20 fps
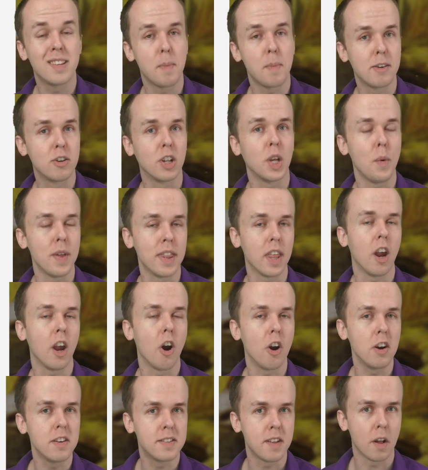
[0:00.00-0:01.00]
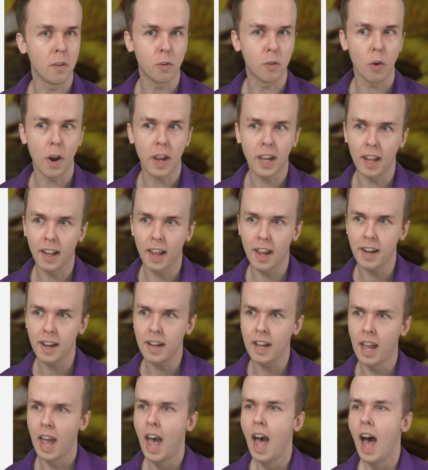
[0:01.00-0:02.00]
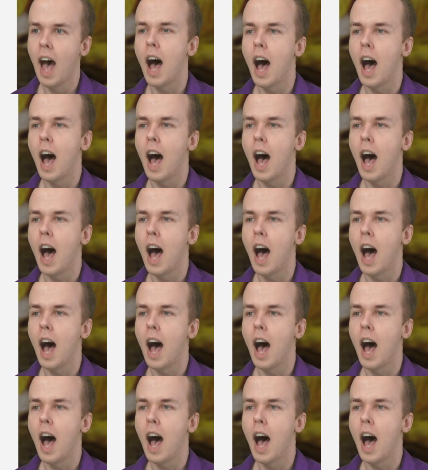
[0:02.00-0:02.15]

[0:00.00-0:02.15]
especially when they are self-regulating.